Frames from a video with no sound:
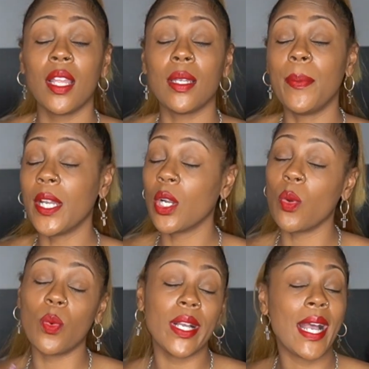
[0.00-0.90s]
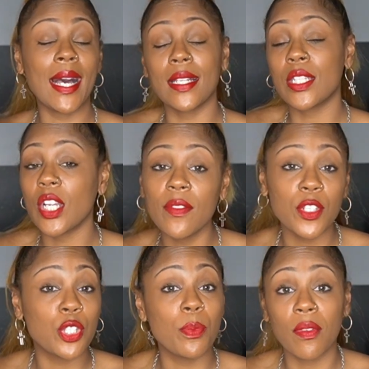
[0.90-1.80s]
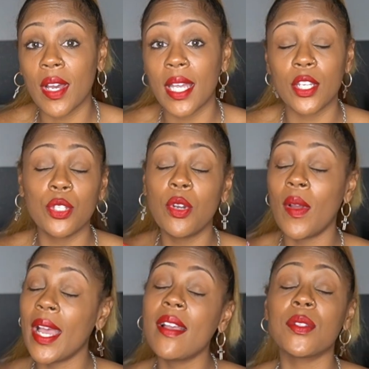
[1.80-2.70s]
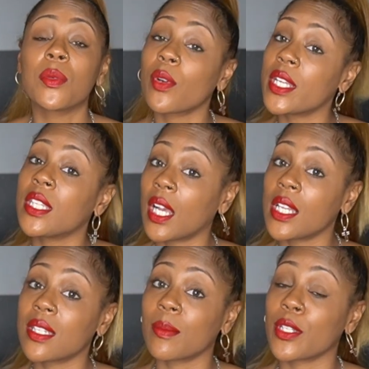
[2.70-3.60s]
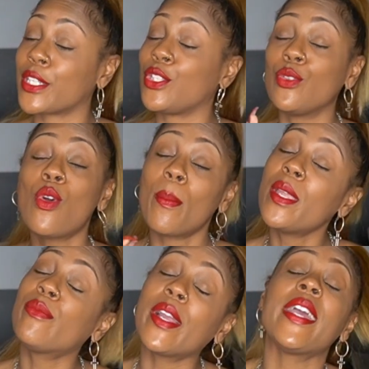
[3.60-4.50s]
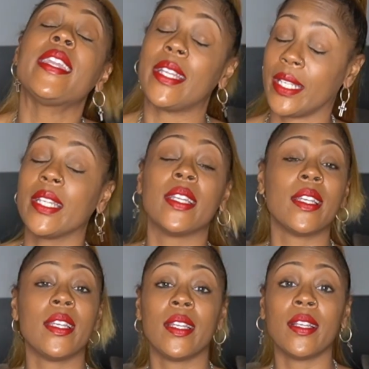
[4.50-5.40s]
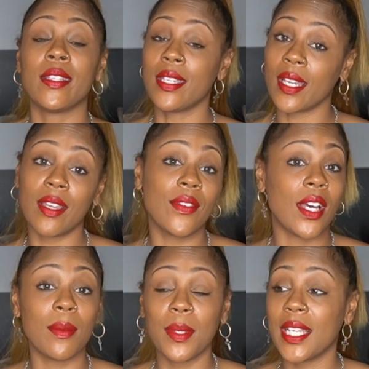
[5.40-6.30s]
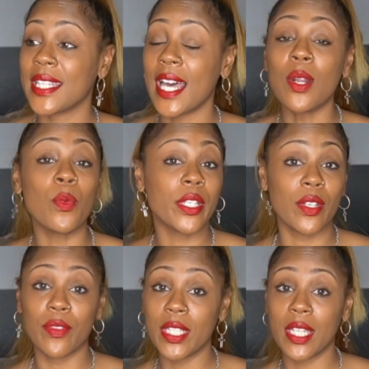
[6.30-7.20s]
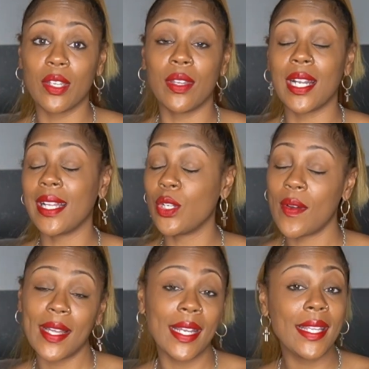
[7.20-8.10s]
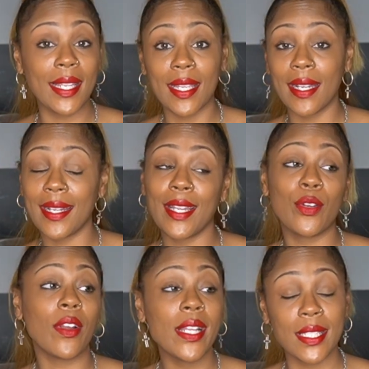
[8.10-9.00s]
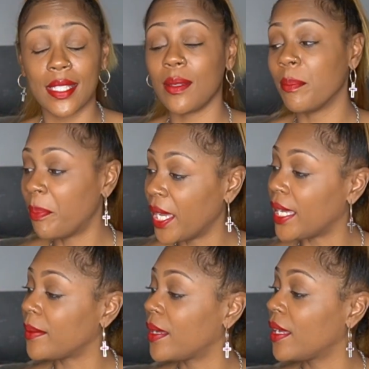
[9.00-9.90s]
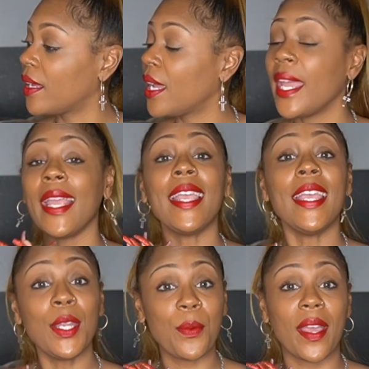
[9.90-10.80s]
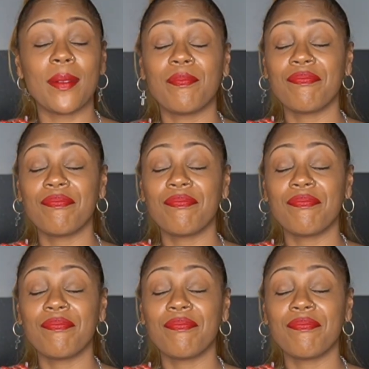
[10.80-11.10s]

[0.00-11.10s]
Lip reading: depending on what kind of service you providing, you're gonna have some crazy customers, and you're gonna be ready to give up, because I done worked in retail and I know how they get, and they crazy. But anyway,